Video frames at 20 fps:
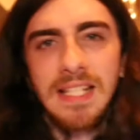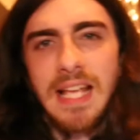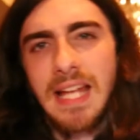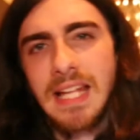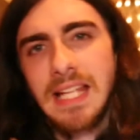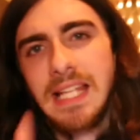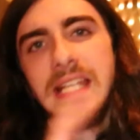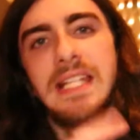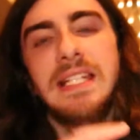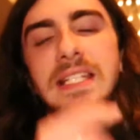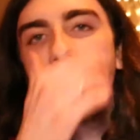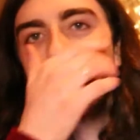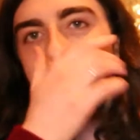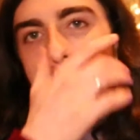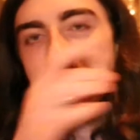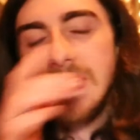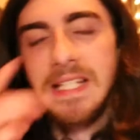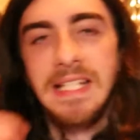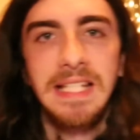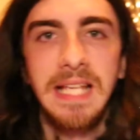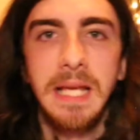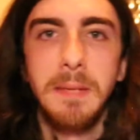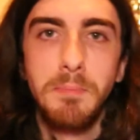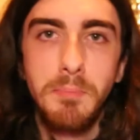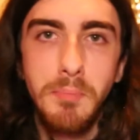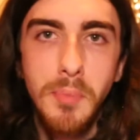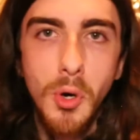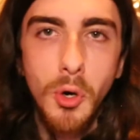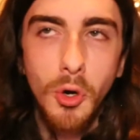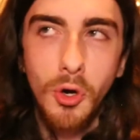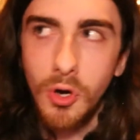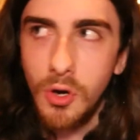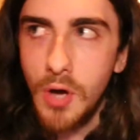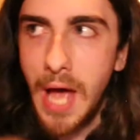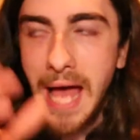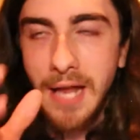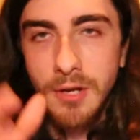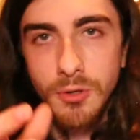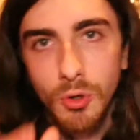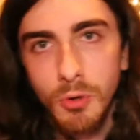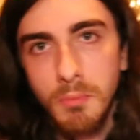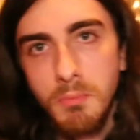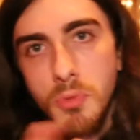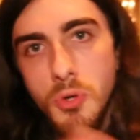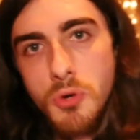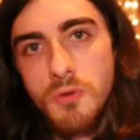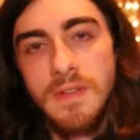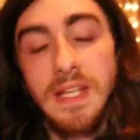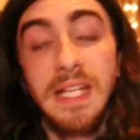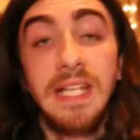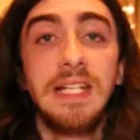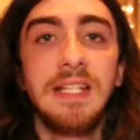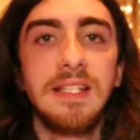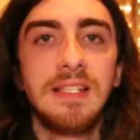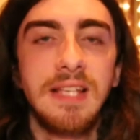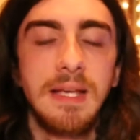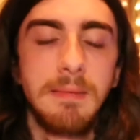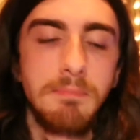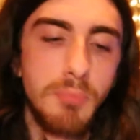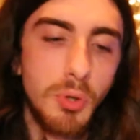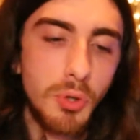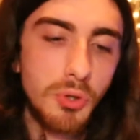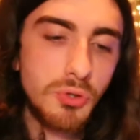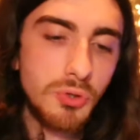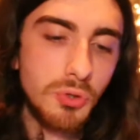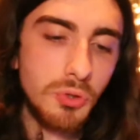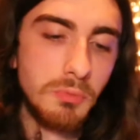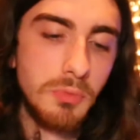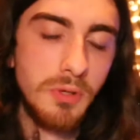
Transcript: Sadly he did because he said book and/or movie. He didn't say books or